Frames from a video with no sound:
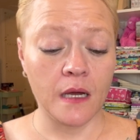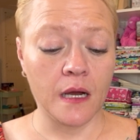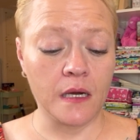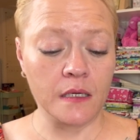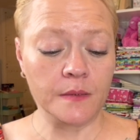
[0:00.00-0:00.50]

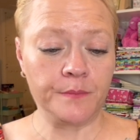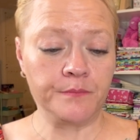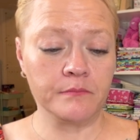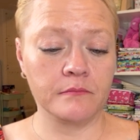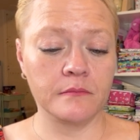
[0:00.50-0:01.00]
I
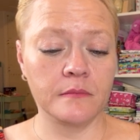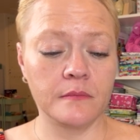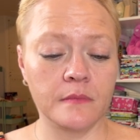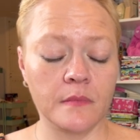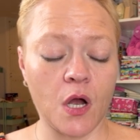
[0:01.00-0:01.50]

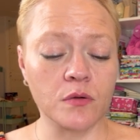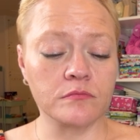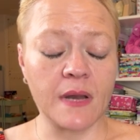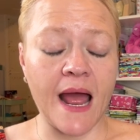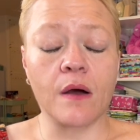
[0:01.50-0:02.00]

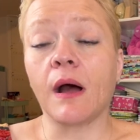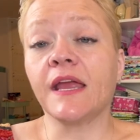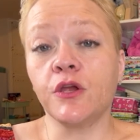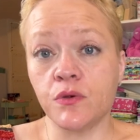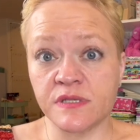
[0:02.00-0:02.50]

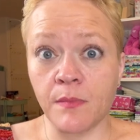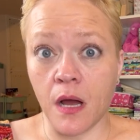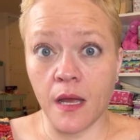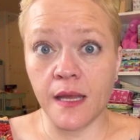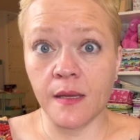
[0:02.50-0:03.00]
use
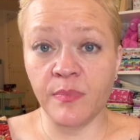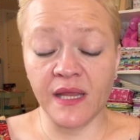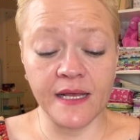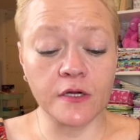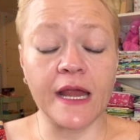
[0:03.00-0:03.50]
my
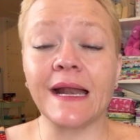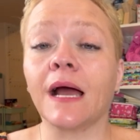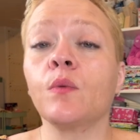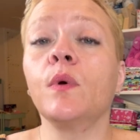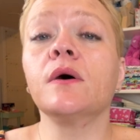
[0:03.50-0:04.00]
planner, and
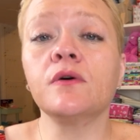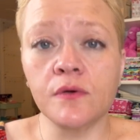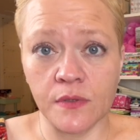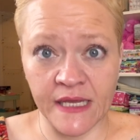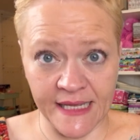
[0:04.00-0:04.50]
I will
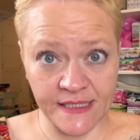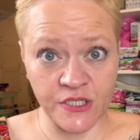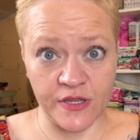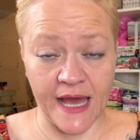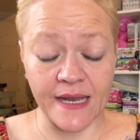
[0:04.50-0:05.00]
get
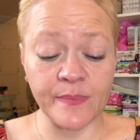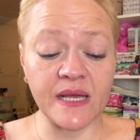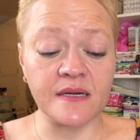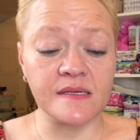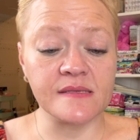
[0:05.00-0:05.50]
to that
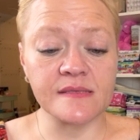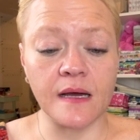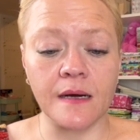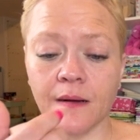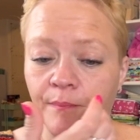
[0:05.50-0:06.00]
because
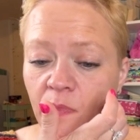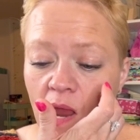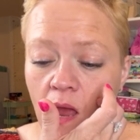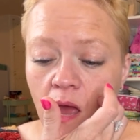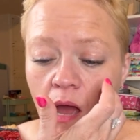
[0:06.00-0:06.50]

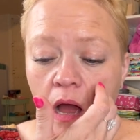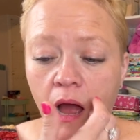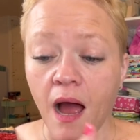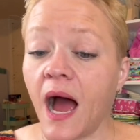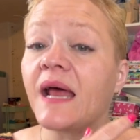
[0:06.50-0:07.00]

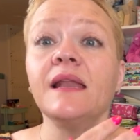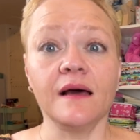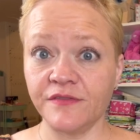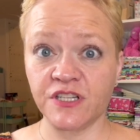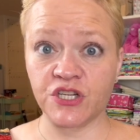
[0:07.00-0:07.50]
I'd
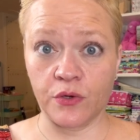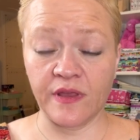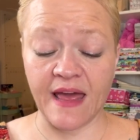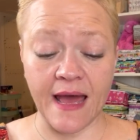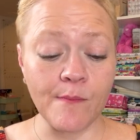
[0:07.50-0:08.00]
love to show you
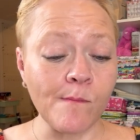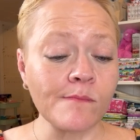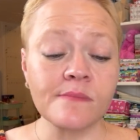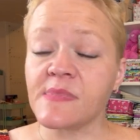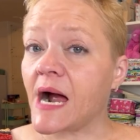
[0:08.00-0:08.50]
that.
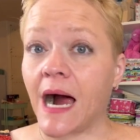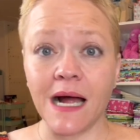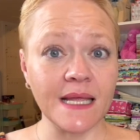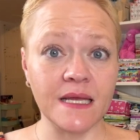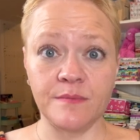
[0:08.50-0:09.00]

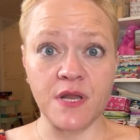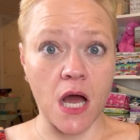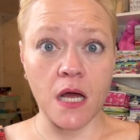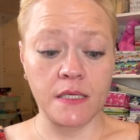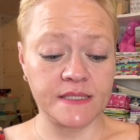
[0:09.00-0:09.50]
I am
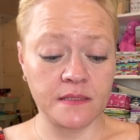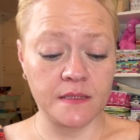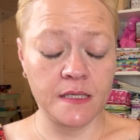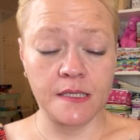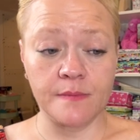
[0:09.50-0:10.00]
not
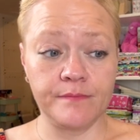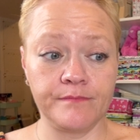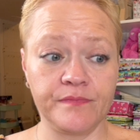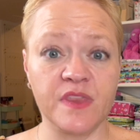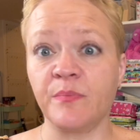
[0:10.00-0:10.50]

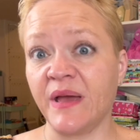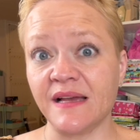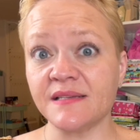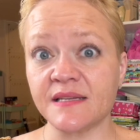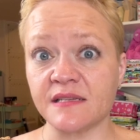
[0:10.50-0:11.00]
the
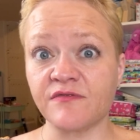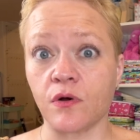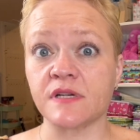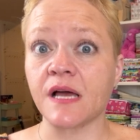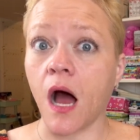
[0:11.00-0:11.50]
best as
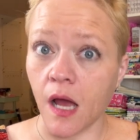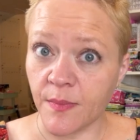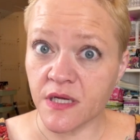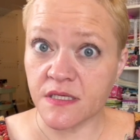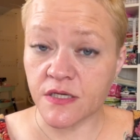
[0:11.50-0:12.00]
far as I'm
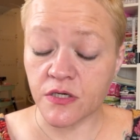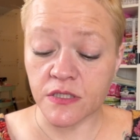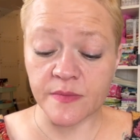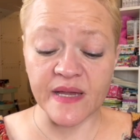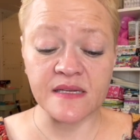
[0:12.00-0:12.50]

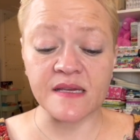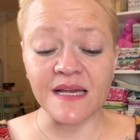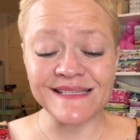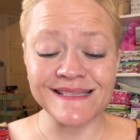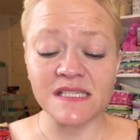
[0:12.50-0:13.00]
concerned because
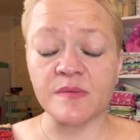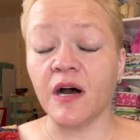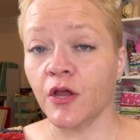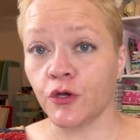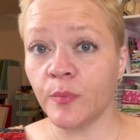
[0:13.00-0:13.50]
I see some
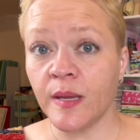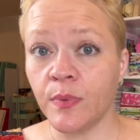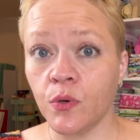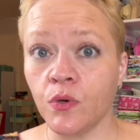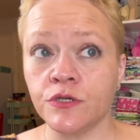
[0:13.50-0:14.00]
other
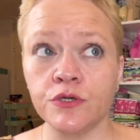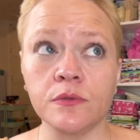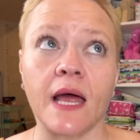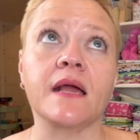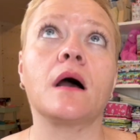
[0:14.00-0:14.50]
people who do
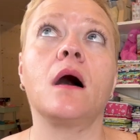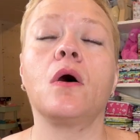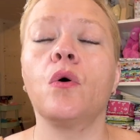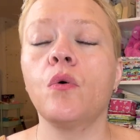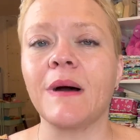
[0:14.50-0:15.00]
like,
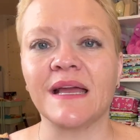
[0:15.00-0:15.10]
oh my